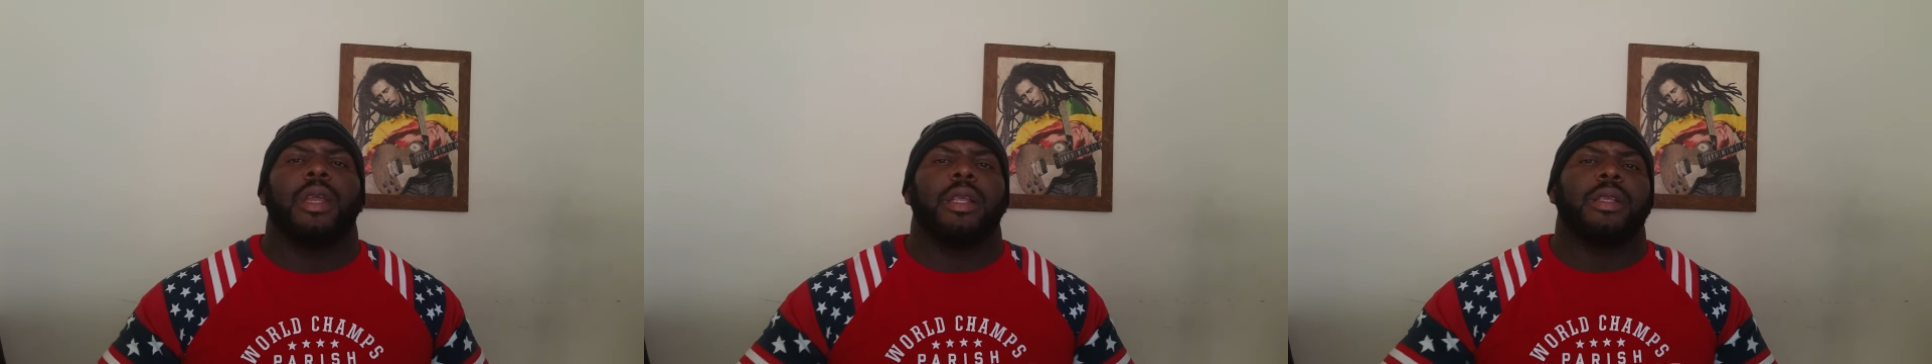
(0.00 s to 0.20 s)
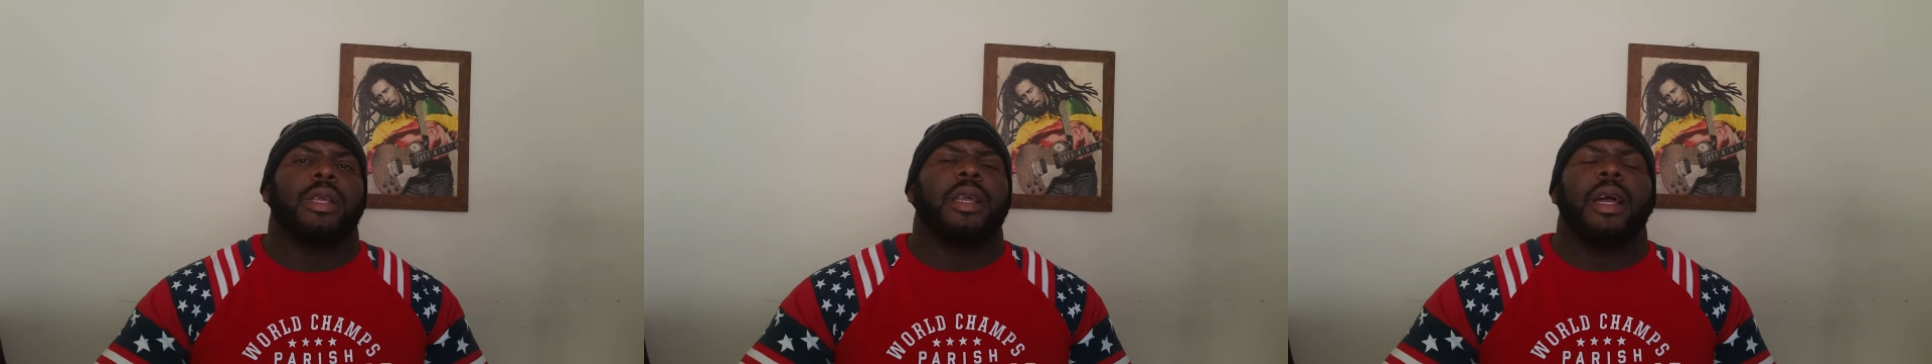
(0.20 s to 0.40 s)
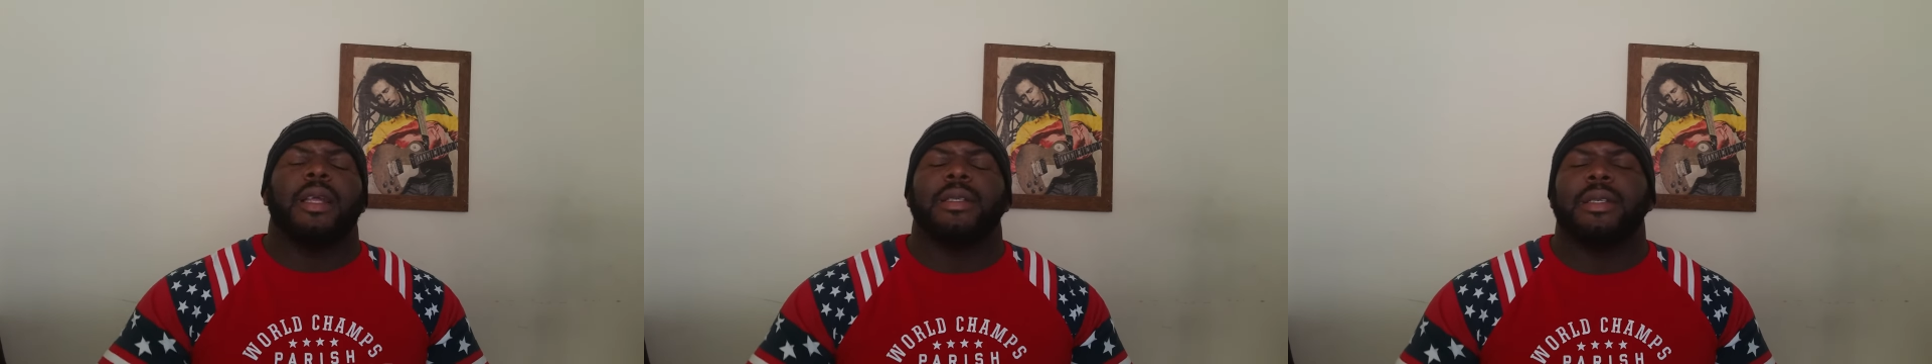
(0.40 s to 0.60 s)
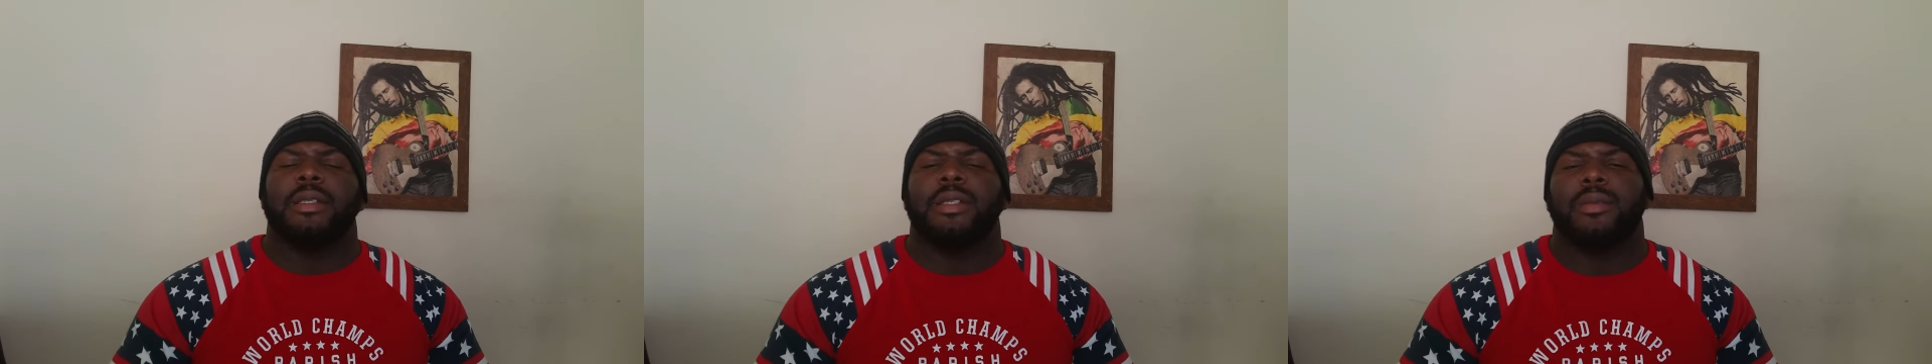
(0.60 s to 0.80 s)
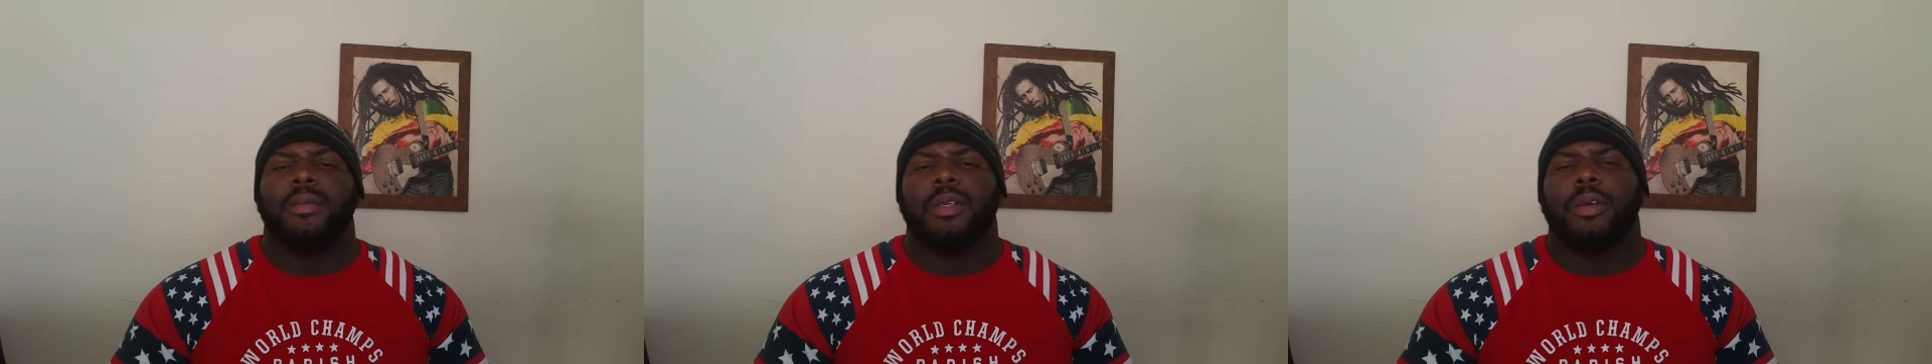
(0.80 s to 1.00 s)
Get the content
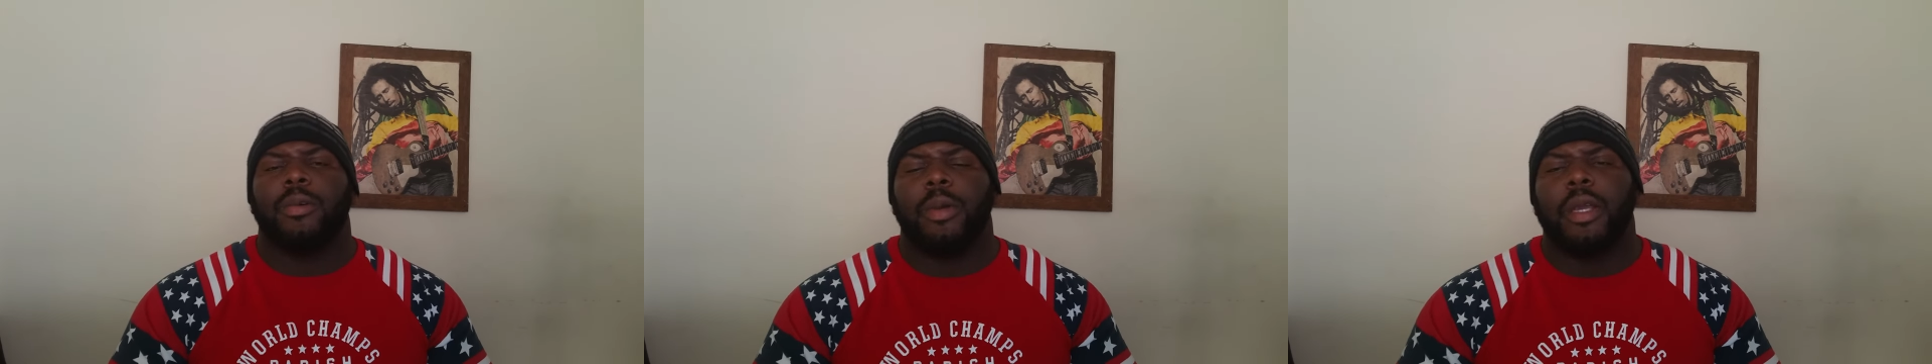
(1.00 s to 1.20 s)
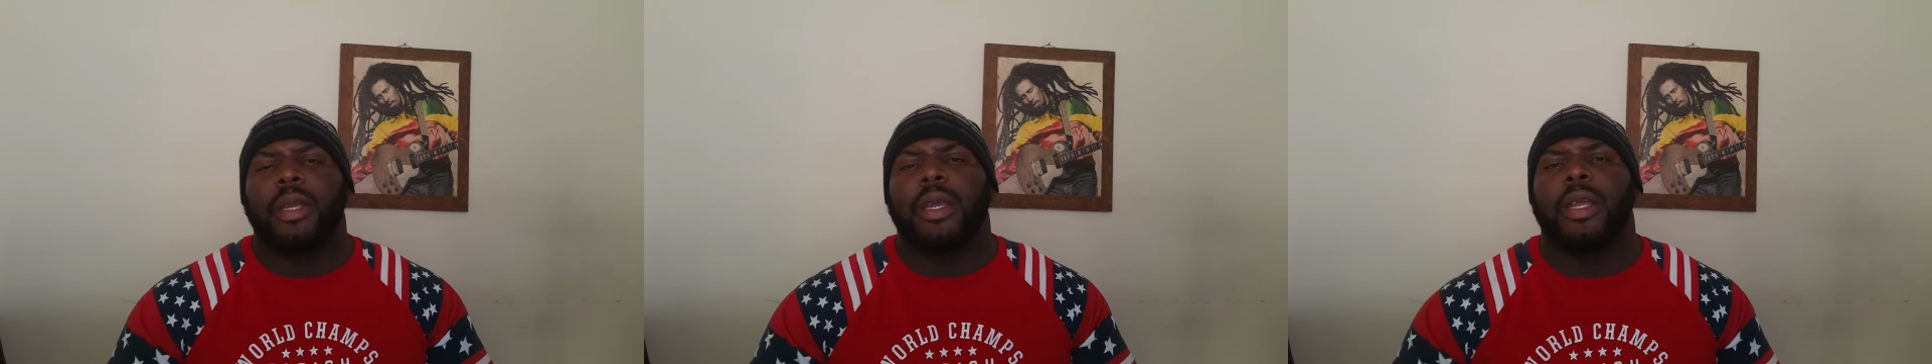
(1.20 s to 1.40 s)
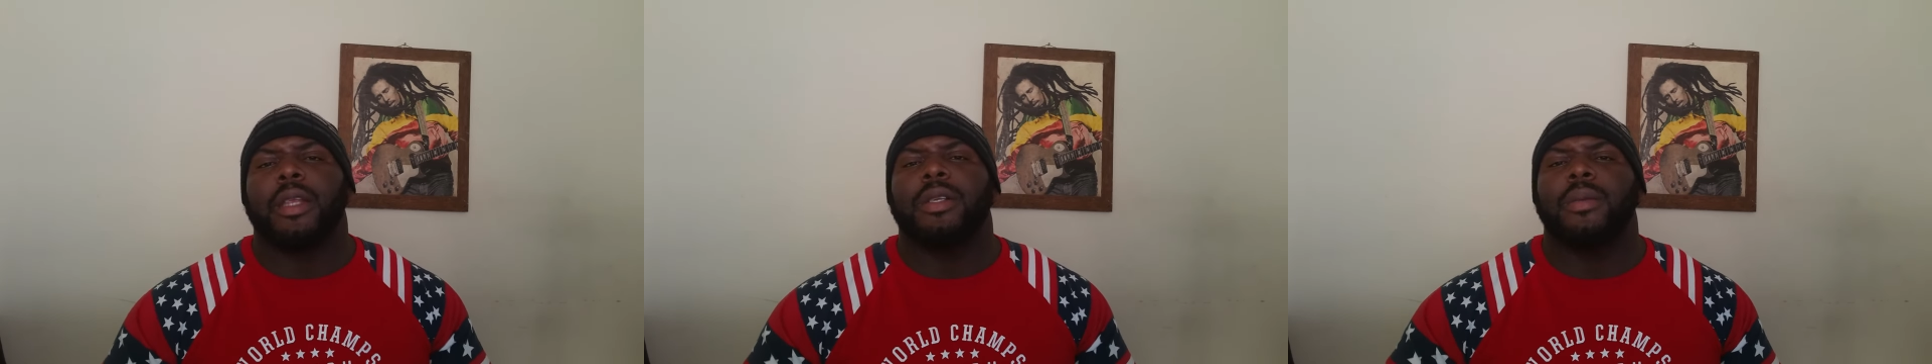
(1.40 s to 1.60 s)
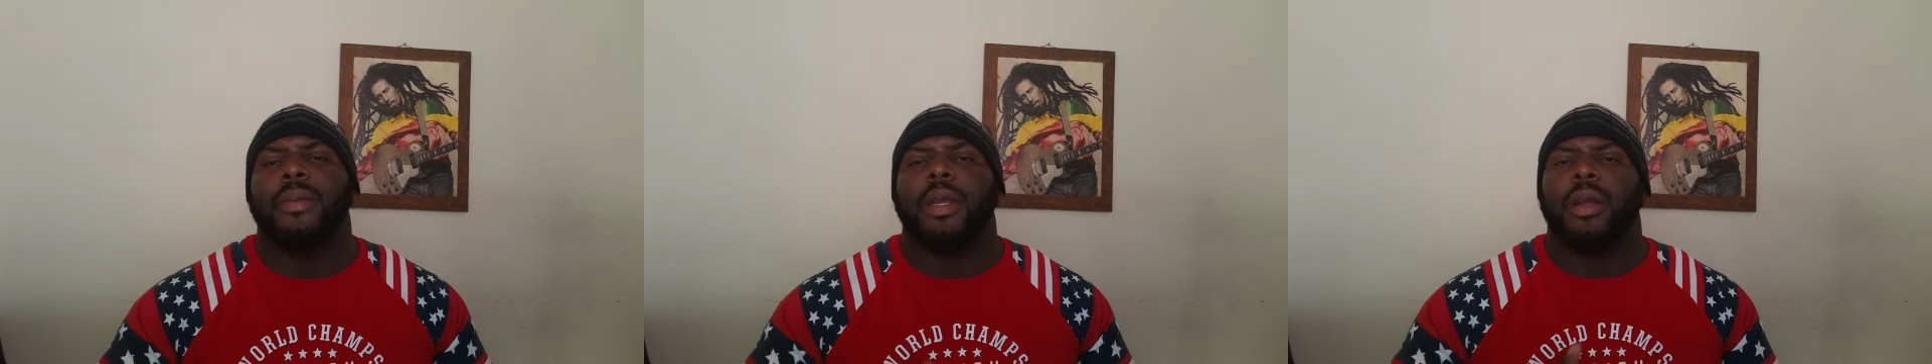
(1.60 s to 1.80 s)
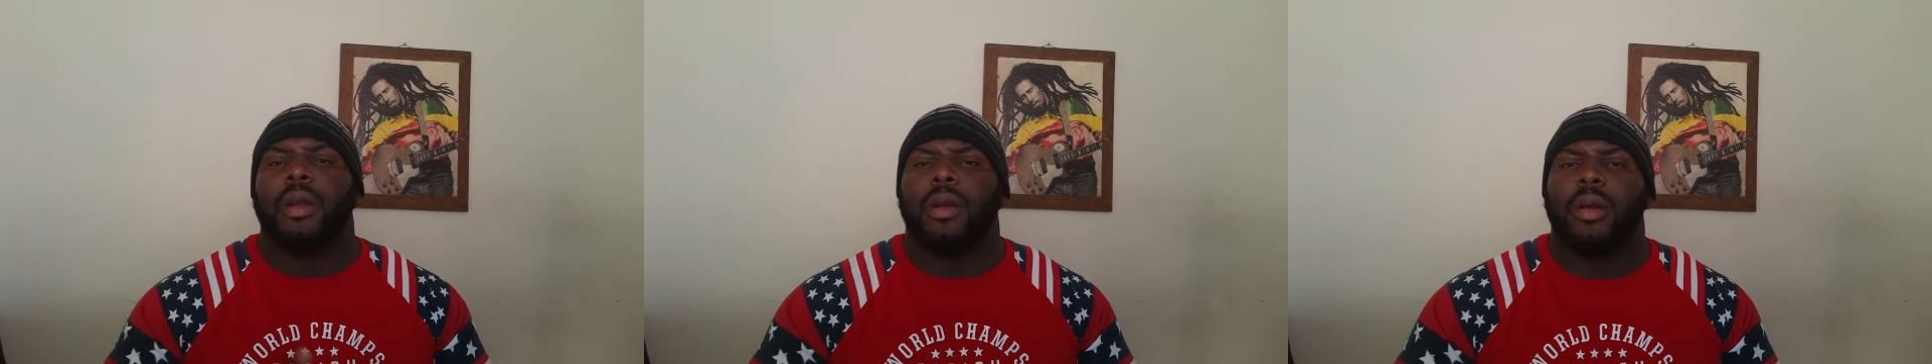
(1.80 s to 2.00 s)
to me quick, get it to
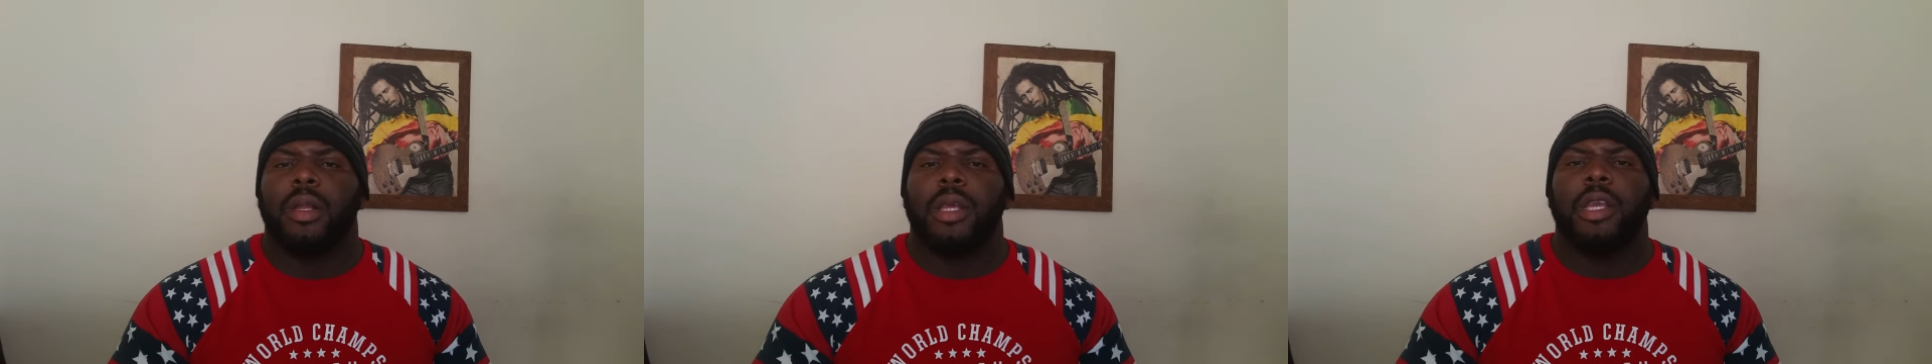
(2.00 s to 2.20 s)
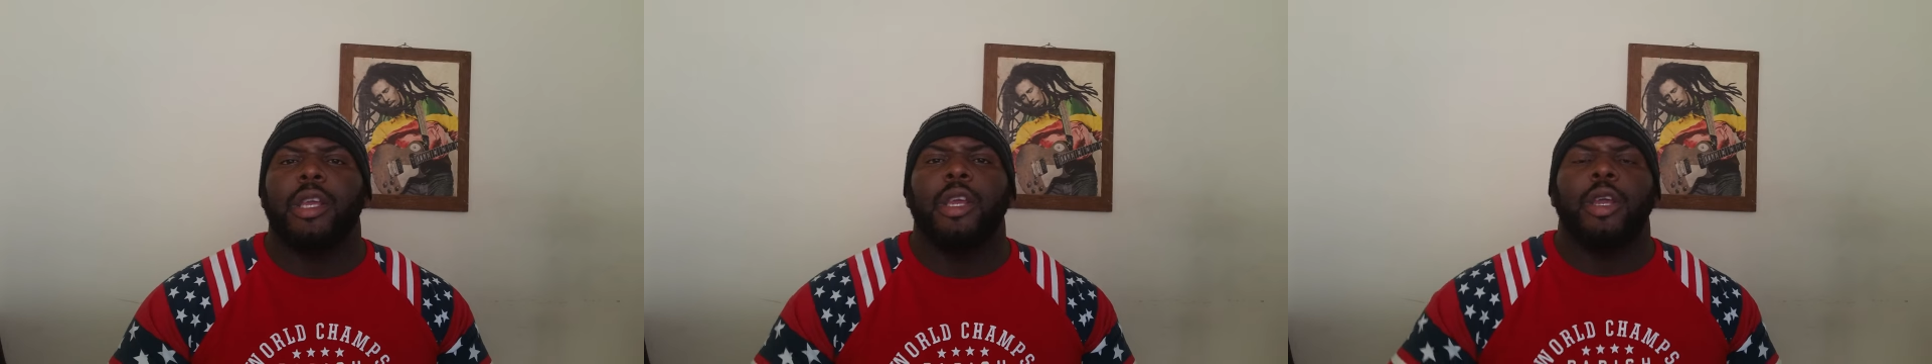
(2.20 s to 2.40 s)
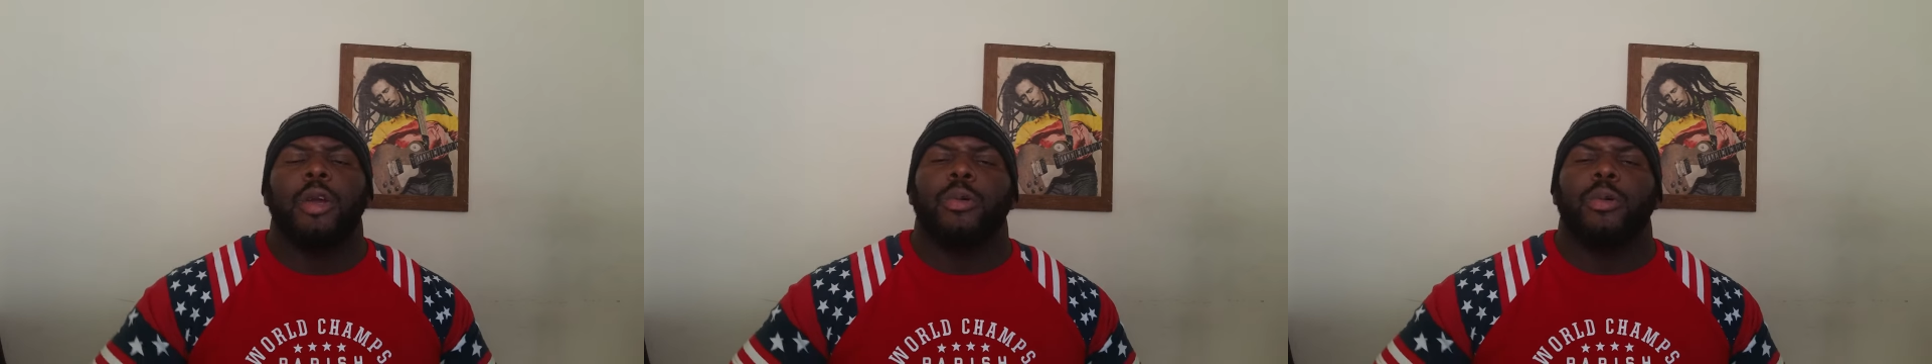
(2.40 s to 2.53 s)
me early.